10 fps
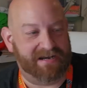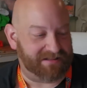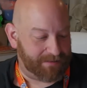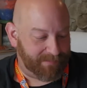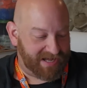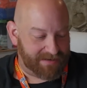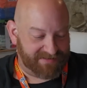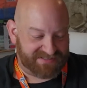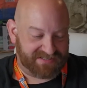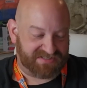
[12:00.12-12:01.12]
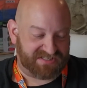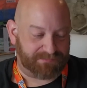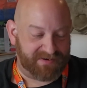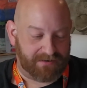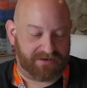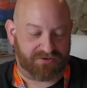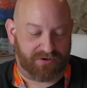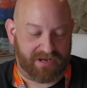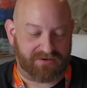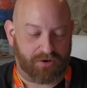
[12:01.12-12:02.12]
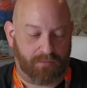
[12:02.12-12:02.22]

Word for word: then at the bottom it says Spirit Grand